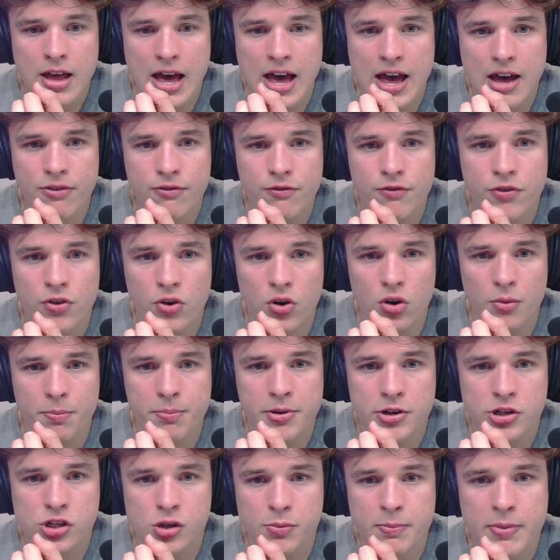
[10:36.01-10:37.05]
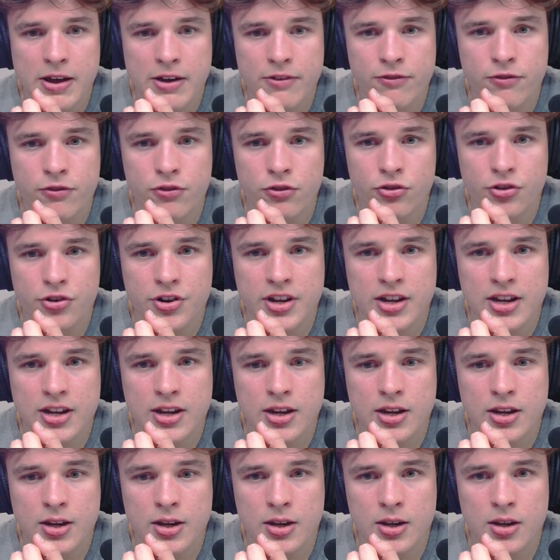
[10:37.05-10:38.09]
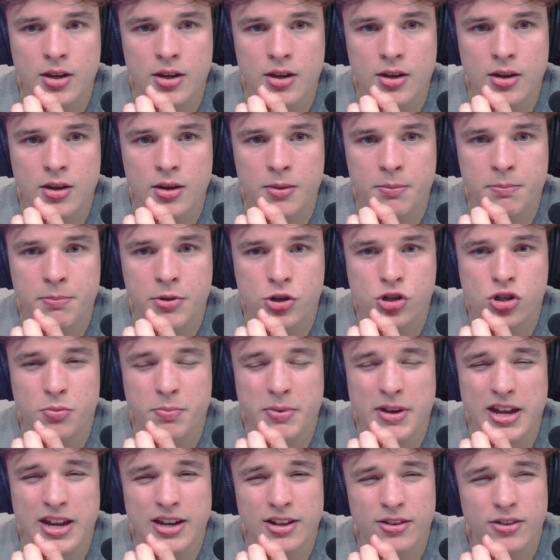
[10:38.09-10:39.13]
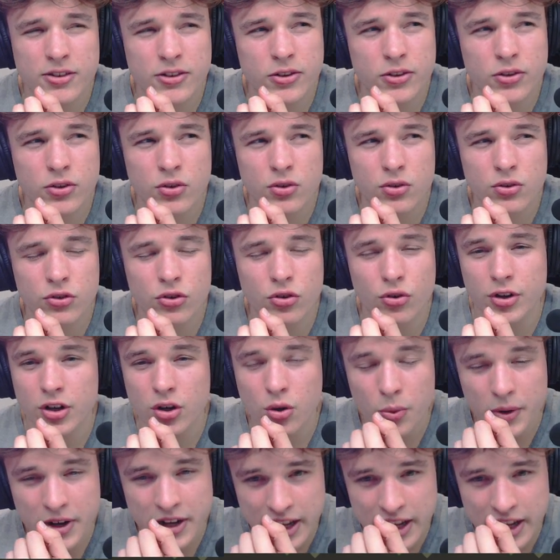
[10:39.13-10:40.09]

F4, bishop F3, bishop A, sorry, queen